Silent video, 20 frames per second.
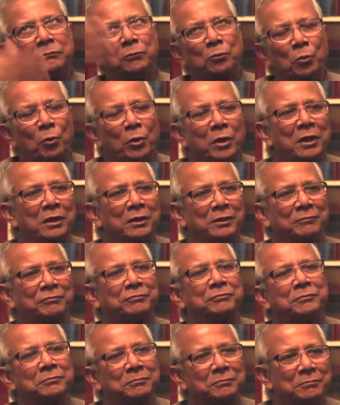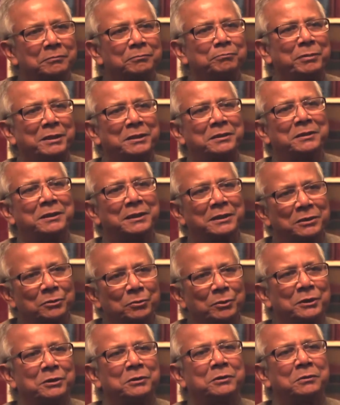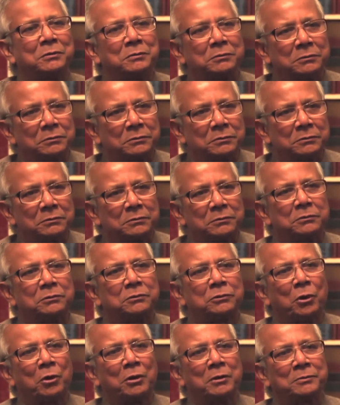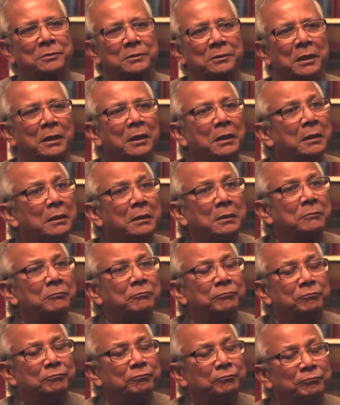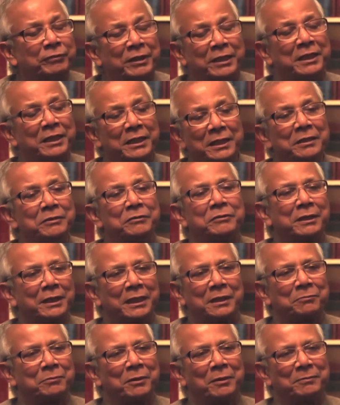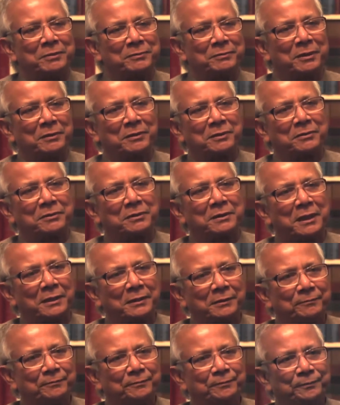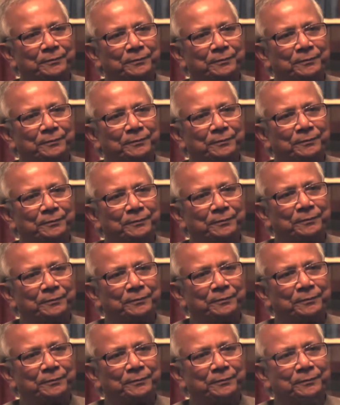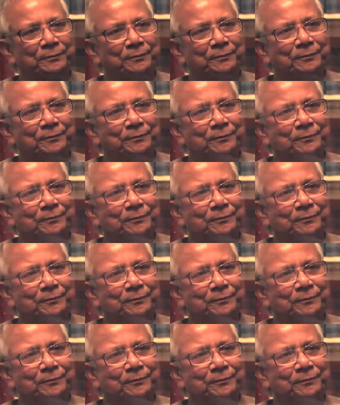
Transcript: world of business which solves very intricate problems of the society. Because some people would say what,